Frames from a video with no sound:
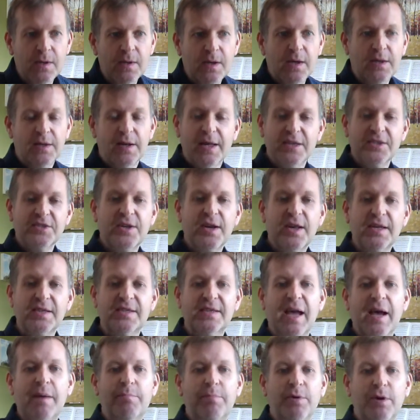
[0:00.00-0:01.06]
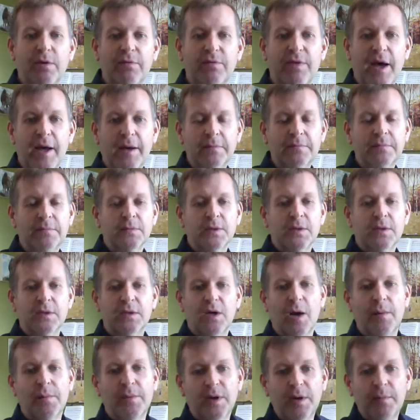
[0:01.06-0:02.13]
And as an example of that,
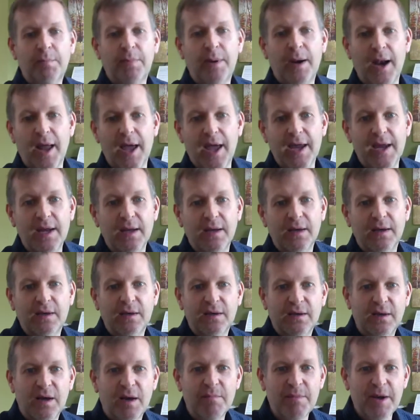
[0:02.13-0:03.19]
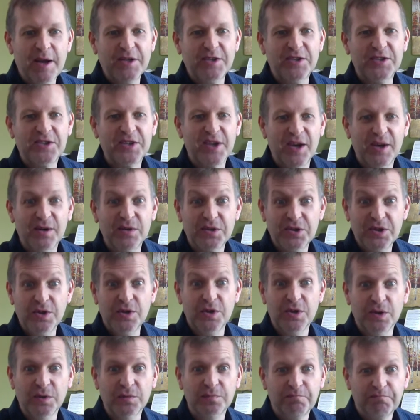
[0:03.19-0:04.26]
I'm going to play a major scale to
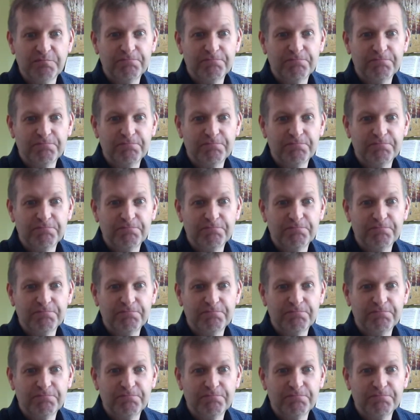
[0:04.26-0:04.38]
you.